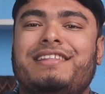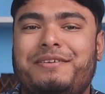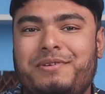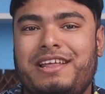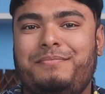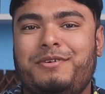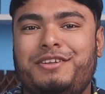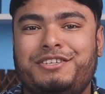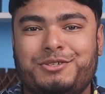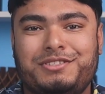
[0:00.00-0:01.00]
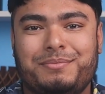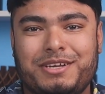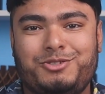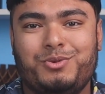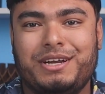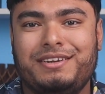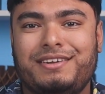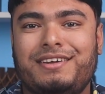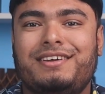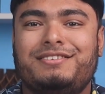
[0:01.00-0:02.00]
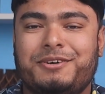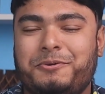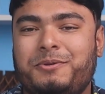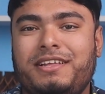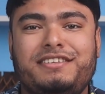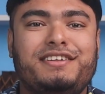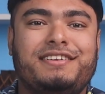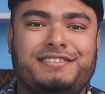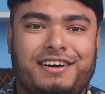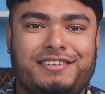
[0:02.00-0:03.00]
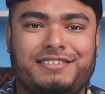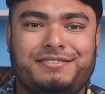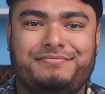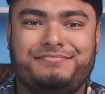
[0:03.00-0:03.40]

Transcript: that will help you to choose the best one. So let's get started.